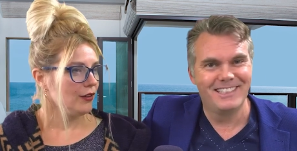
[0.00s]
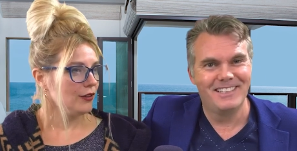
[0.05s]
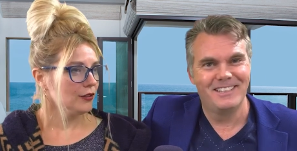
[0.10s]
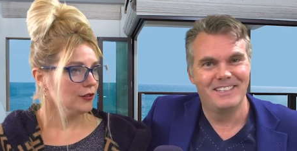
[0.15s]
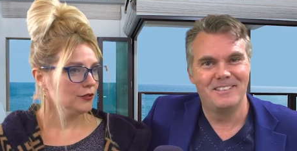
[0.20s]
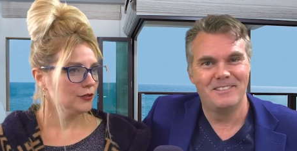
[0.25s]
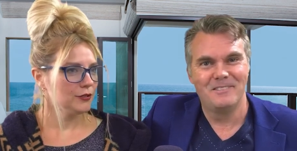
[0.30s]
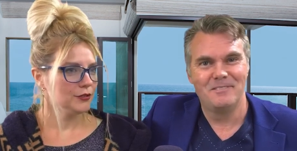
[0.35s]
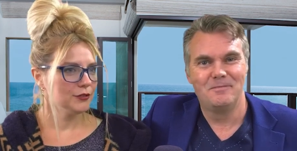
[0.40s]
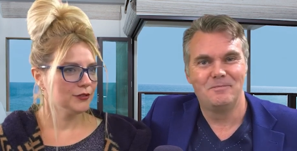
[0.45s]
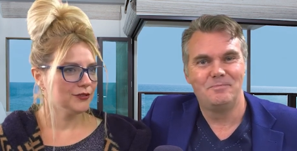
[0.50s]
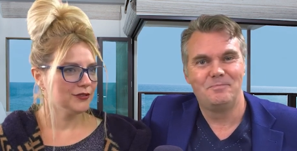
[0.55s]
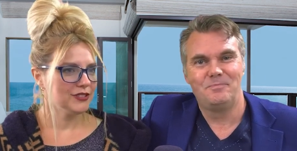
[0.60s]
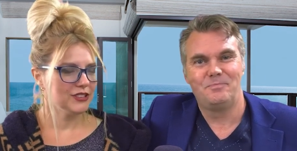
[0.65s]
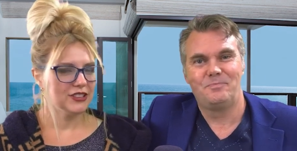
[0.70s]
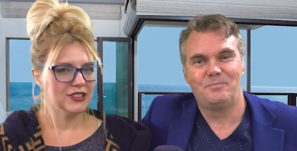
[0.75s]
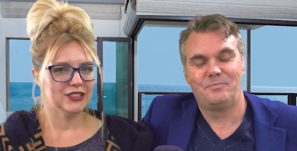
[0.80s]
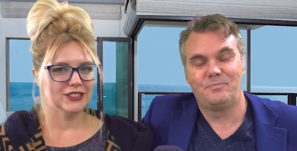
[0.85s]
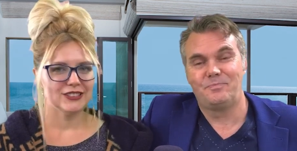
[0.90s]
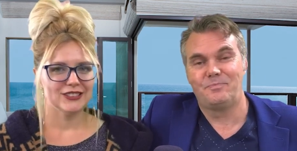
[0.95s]
Speaker 1: Oh,
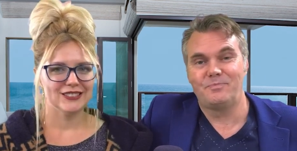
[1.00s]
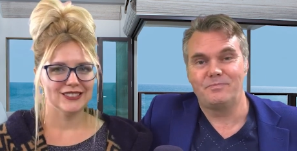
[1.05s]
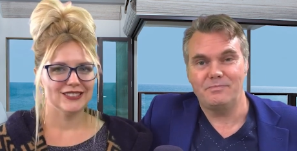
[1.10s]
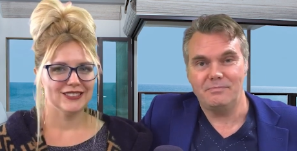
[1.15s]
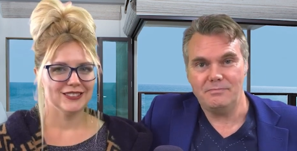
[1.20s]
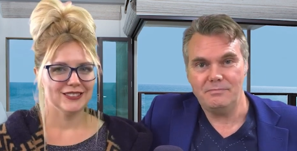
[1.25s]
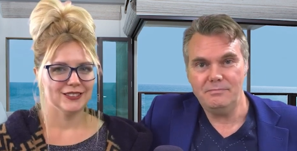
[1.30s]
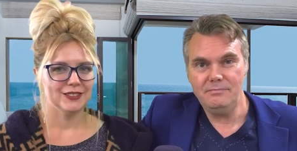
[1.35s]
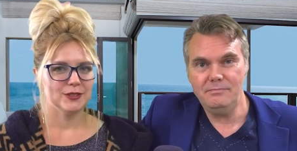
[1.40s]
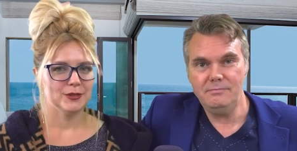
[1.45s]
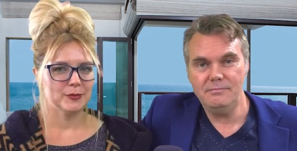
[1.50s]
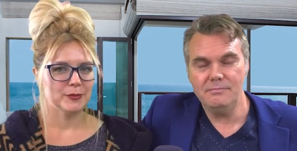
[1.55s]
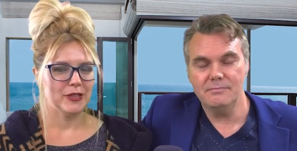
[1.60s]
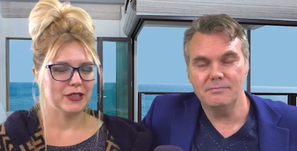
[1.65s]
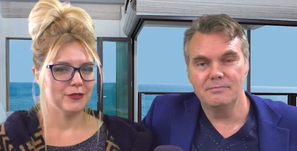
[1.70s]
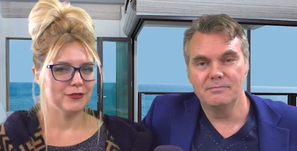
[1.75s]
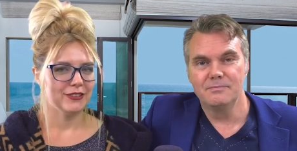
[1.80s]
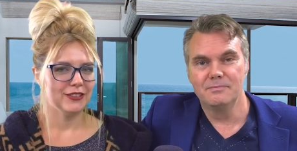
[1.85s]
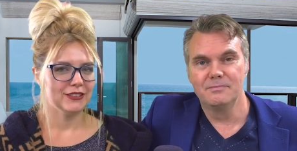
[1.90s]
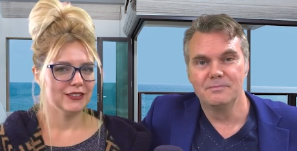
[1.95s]
we just
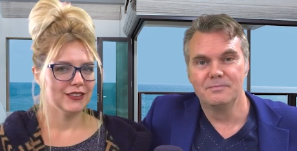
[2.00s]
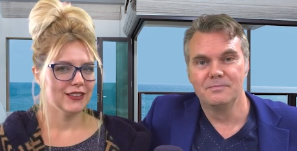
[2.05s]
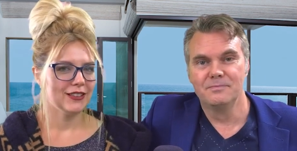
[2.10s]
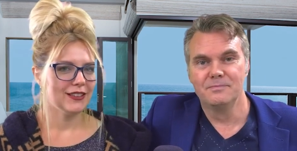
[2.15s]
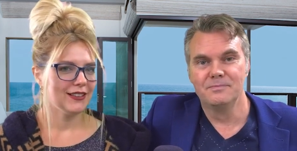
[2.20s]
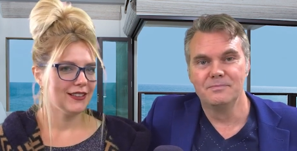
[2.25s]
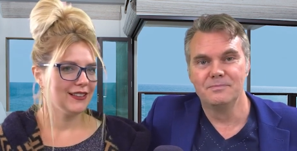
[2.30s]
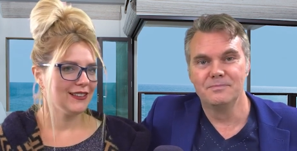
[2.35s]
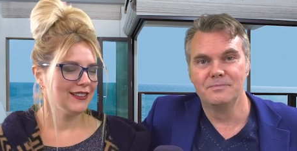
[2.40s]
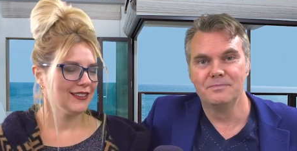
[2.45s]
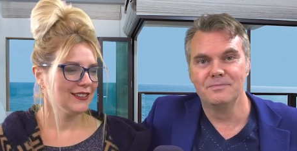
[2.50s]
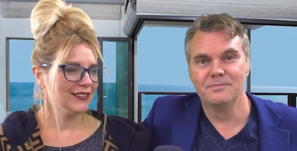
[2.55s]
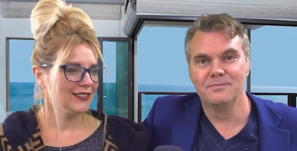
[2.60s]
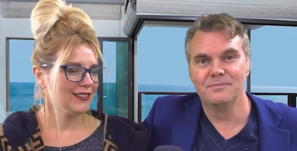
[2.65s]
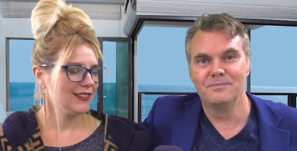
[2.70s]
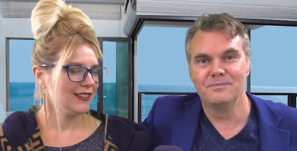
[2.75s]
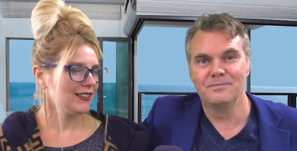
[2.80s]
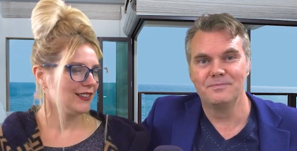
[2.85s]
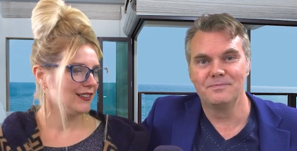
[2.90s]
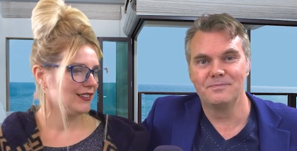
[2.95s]
met one guy,
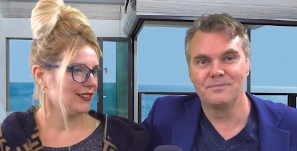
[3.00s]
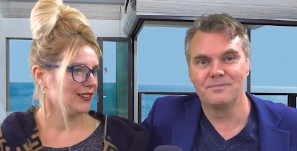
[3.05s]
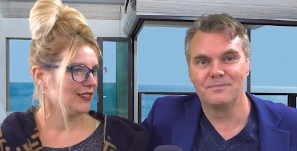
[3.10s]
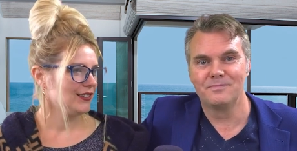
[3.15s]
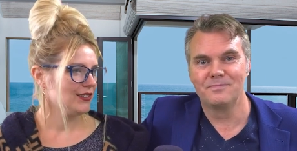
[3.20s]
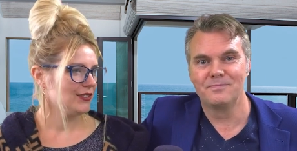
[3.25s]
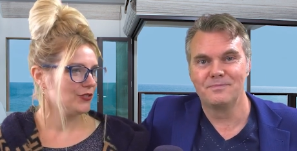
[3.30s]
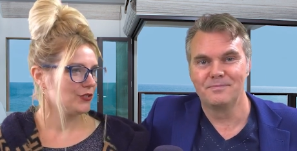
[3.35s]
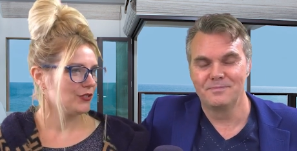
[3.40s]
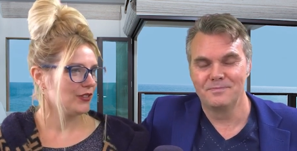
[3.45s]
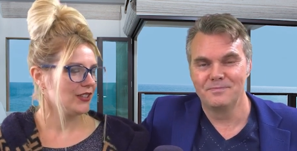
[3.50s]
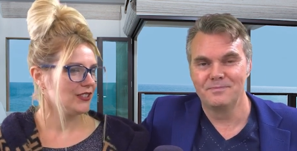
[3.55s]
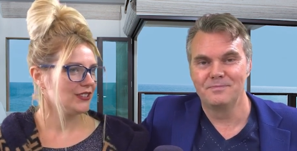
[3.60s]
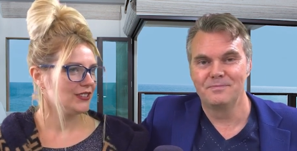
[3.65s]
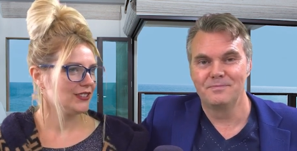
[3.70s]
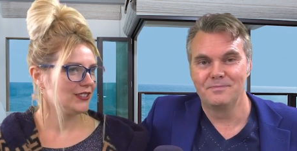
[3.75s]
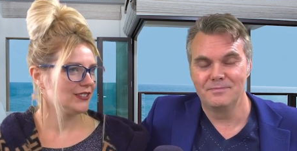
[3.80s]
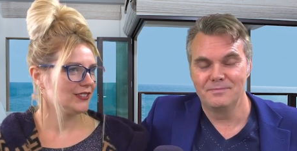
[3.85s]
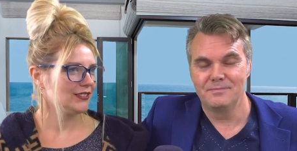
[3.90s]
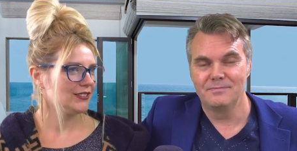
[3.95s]
in a
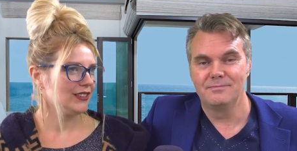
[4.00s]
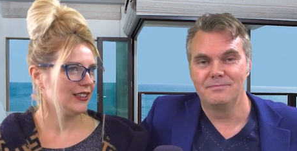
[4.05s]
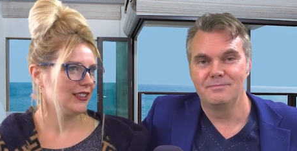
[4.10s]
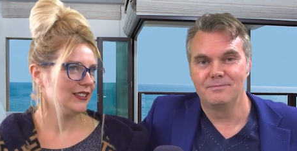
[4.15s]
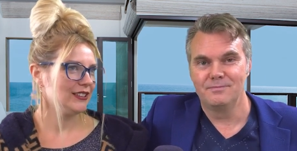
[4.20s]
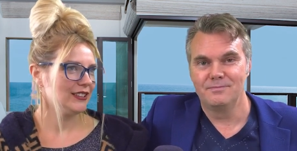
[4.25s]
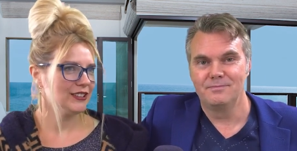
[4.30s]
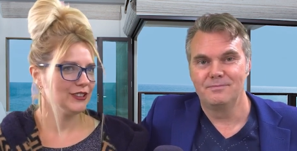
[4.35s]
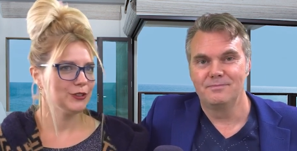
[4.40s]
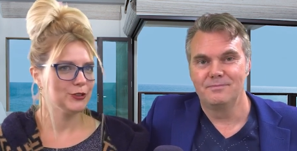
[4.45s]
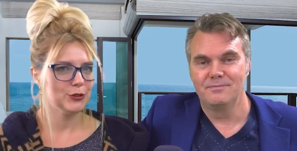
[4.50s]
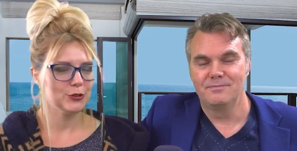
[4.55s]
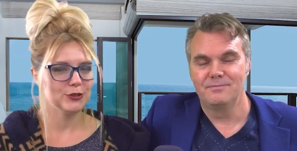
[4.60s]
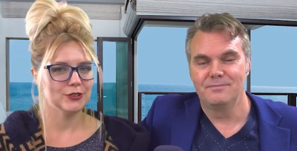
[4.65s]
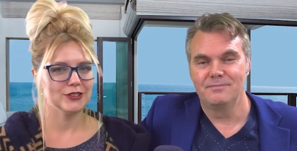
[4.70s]
restaurant, and he told